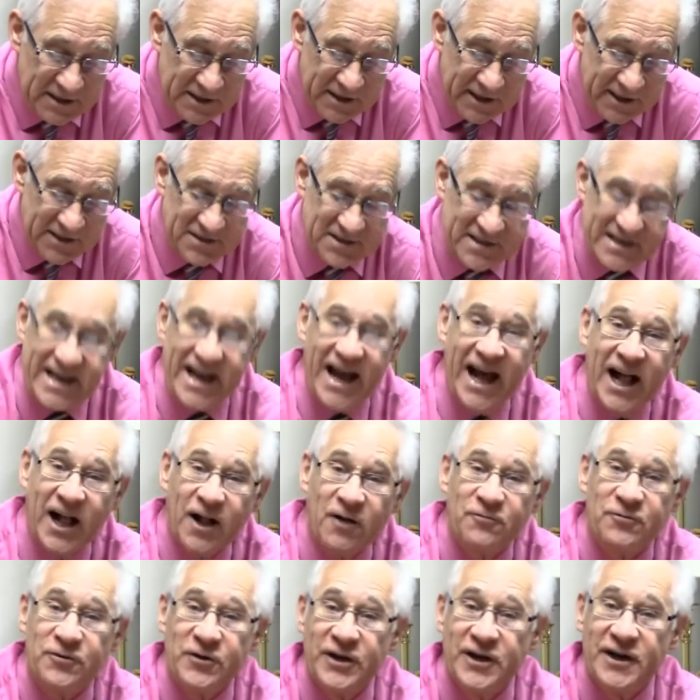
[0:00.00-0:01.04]
as the
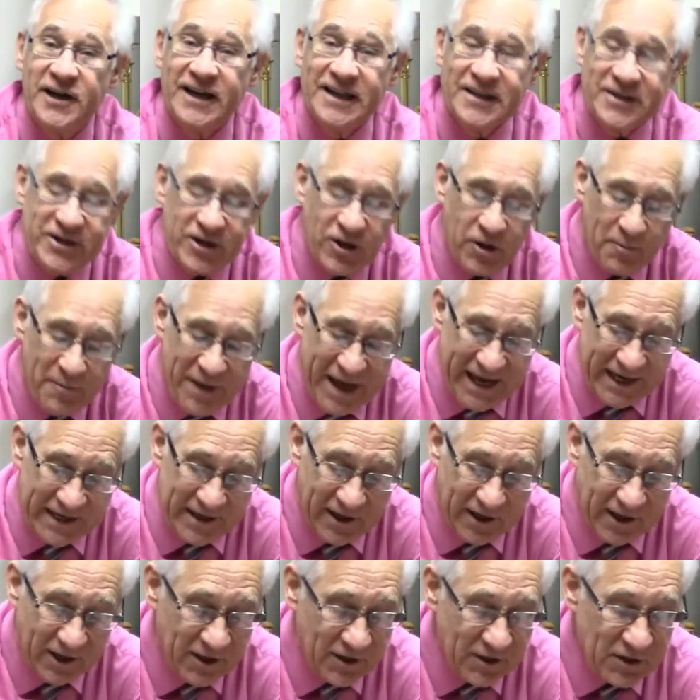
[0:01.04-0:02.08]
Alpha and the
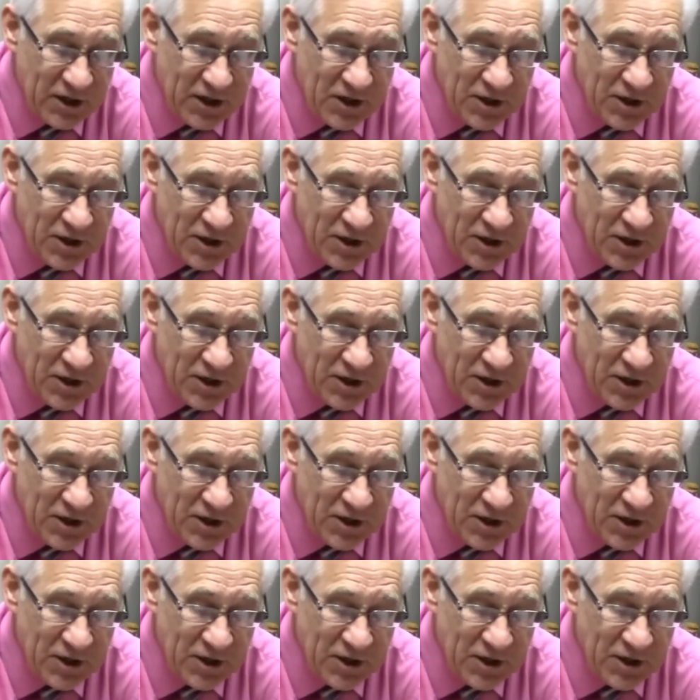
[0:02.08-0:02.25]
Omega,